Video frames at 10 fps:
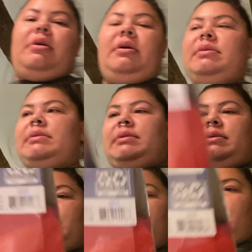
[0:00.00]

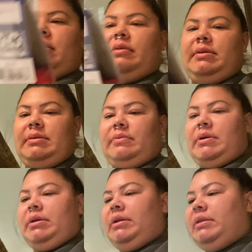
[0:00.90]
Austin got this
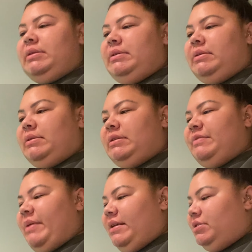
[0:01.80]
one, and this is a
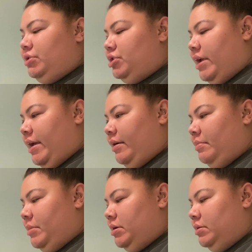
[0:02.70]
Space
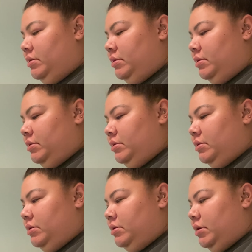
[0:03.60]
Jam
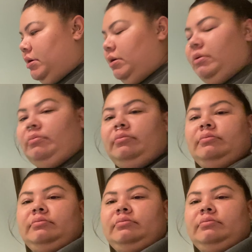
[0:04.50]
um,